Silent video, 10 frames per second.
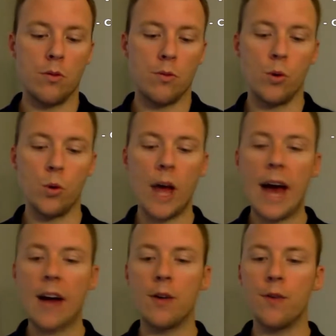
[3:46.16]
through
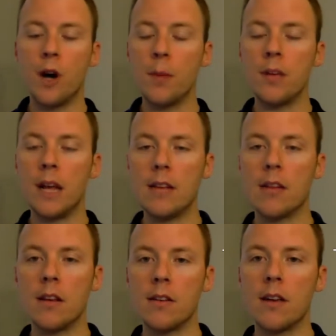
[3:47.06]
lack of updates
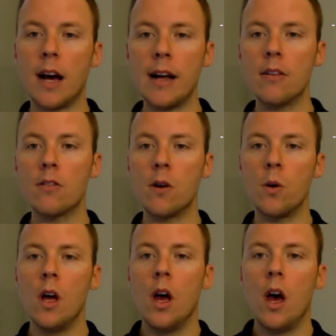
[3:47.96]
on the site. So
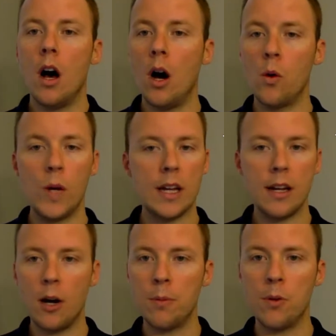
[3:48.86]
we can
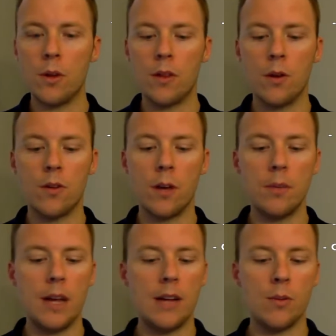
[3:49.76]
help you with those
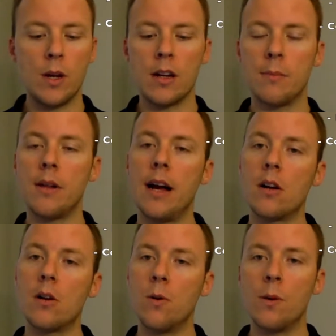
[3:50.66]
updates. We can apply
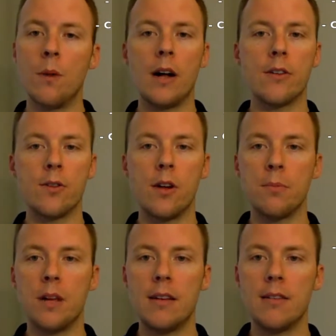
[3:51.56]
core module
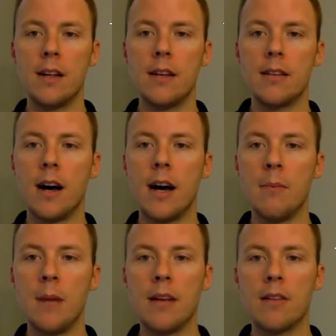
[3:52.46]
updates anytime
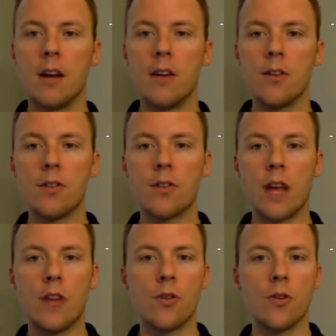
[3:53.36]
based on your
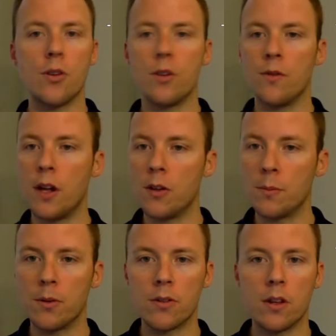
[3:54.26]
schedule. Your
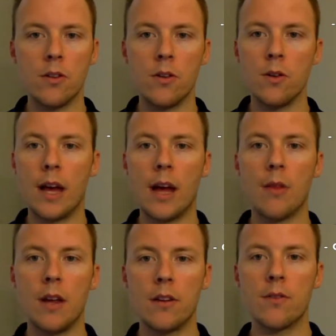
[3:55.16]
developers can do that
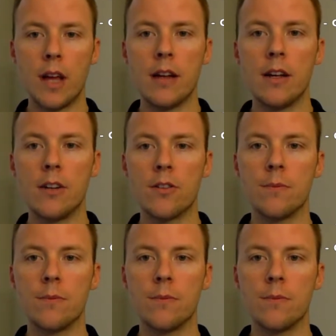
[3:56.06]
and things of that nature.